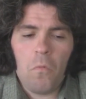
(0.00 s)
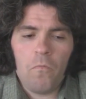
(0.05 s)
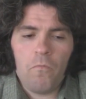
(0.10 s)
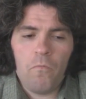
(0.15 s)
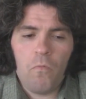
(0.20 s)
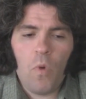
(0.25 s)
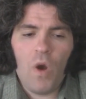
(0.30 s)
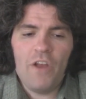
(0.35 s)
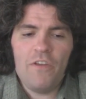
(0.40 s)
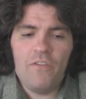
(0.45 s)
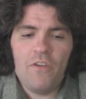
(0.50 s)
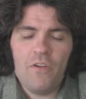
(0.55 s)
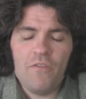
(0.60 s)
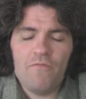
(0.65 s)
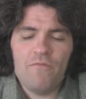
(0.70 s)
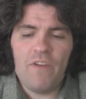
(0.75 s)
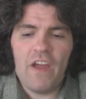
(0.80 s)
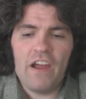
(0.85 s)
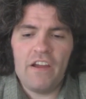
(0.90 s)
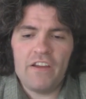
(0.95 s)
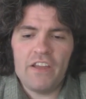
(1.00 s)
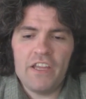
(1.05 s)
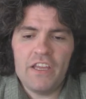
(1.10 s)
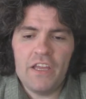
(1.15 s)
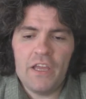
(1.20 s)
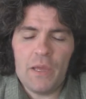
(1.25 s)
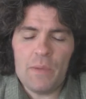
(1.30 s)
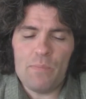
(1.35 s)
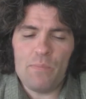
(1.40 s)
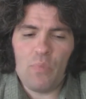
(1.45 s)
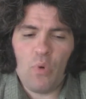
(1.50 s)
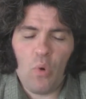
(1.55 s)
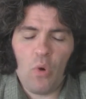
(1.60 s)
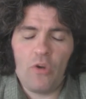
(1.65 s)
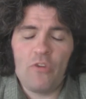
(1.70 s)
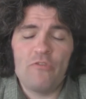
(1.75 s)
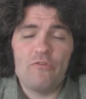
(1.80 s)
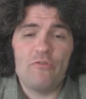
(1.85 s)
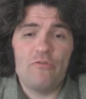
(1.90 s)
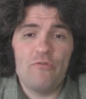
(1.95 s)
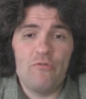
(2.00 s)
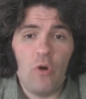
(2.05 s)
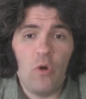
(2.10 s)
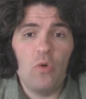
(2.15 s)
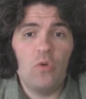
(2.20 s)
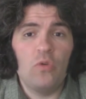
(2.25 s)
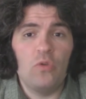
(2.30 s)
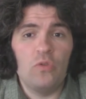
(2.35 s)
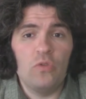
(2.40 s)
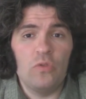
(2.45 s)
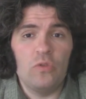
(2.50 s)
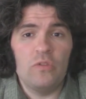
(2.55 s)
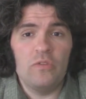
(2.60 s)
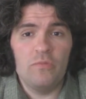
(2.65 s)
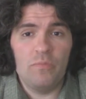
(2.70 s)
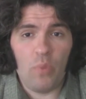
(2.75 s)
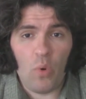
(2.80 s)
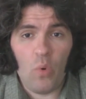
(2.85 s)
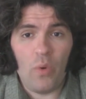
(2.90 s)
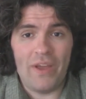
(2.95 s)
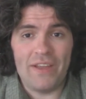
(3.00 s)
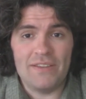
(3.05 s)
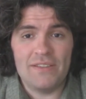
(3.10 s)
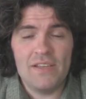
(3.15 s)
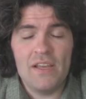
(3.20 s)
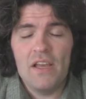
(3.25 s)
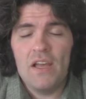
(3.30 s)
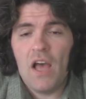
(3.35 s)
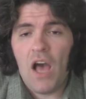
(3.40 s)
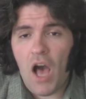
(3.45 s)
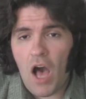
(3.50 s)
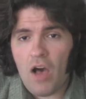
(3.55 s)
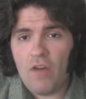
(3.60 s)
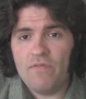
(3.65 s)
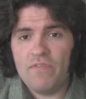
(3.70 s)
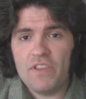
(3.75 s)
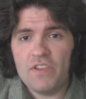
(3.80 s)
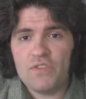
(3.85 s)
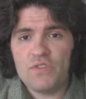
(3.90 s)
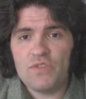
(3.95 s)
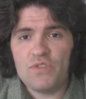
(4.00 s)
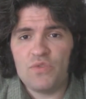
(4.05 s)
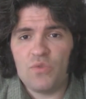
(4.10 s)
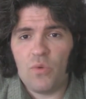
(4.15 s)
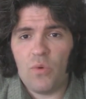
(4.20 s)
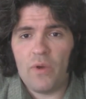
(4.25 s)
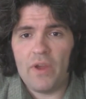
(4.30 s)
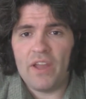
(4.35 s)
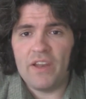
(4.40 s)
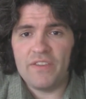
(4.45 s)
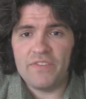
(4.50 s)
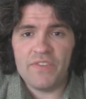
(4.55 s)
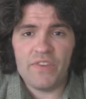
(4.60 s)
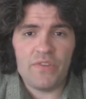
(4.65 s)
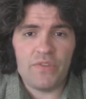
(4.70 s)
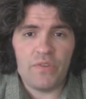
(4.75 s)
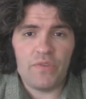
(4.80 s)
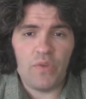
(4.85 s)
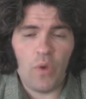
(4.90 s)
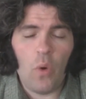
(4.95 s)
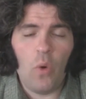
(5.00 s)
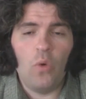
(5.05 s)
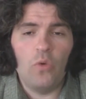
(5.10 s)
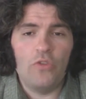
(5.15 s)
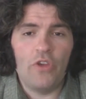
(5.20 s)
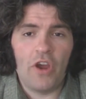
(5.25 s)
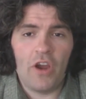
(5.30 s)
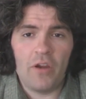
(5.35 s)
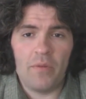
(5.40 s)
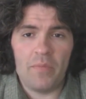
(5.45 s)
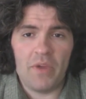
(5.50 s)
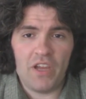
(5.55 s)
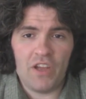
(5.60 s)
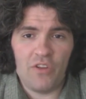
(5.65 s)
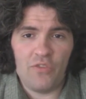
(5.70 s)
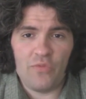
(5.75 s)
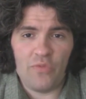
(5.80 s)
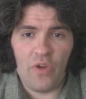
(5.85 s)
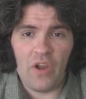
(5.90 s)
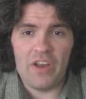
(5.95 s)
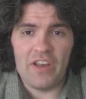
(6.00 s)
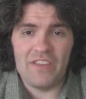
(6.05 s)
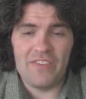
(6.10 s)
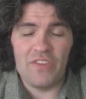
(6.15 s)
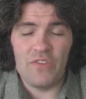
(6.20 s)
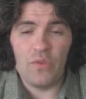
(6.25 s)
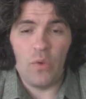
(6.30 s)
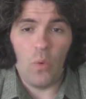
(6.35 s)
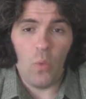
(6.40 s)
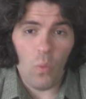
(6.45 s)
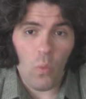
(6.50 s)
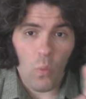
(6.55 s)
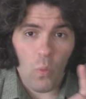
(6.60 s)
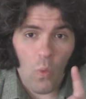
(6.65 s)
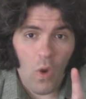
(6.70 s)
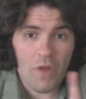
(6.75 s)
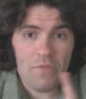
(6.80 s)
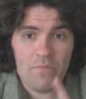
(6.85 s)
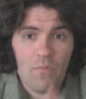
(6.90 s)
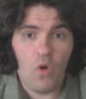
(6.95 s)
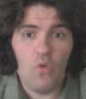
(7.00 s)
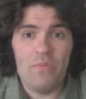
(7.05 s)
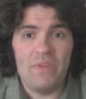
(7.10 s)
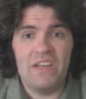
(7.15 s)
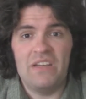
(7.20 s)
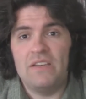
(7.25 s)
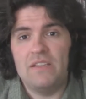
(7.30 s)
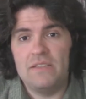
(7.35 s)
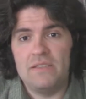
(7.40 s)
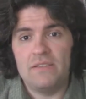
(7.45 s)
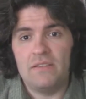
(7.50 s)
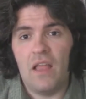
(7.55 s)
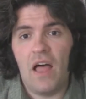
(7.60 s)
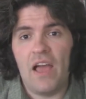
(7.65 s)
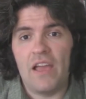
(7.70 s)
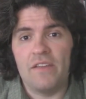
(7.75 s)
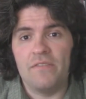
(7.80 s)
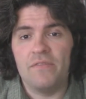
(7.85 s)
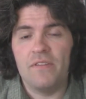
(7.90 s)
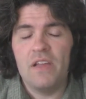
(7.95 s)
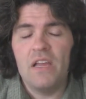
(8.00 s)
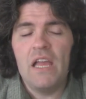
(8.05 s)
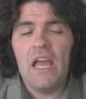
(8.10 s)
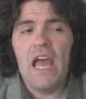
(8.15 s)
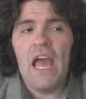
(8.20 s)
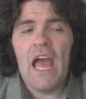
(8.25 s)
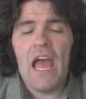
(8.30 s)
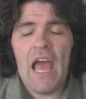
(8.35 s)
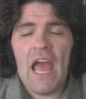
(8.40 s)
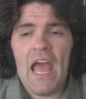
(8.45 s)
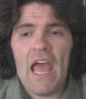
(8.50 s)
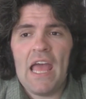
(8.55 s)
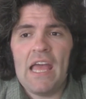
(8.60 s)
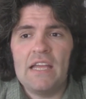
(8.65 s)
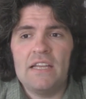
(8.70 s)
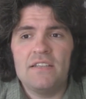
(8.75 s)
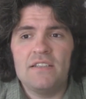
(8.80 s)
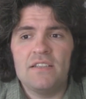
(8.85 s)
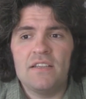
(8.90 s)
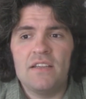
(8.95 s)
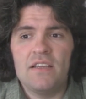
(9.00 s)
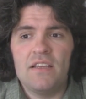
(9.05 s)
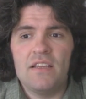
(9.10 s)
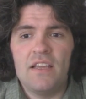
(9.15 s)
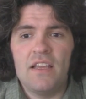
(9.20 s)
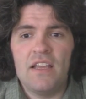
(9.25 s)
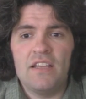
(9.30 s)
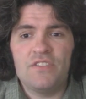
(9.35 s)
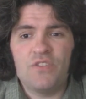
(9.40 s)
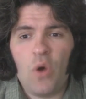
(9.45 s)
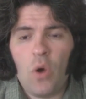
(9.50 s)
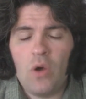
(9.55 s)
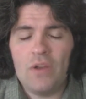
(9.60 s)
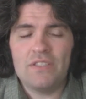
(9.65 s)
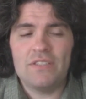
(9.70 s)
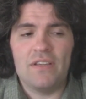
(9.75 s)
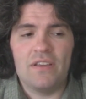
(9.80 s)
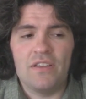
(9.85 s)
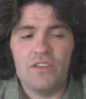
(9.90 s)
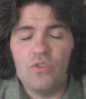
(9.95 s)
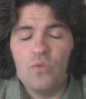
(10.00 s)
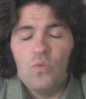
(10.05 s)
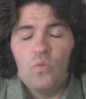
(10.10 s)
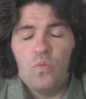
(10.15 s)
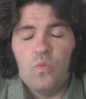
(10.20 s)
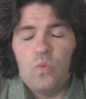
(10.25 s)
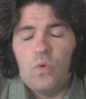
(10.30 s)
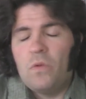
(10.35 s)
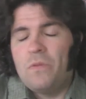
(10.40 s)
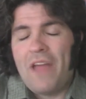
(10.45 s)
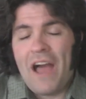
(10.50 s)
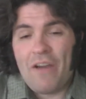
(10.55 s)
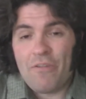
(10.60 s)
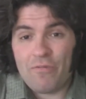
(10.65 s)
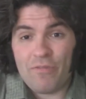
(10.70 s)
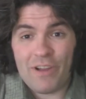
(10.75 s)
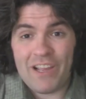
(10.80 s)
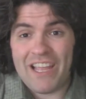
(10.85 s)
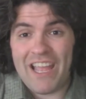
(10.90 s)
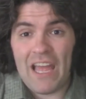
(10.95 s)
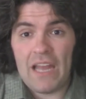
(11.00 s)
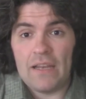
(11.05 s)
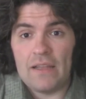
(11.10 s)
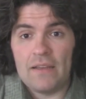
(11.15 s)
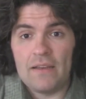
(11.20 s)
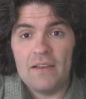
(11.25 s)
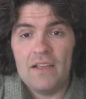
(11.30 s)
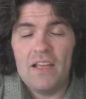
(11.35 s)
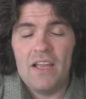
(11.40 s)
one very important focal point of this story, and it's this, this old hermit confronting this one moment in his life, and it's haunting. You will not forget it.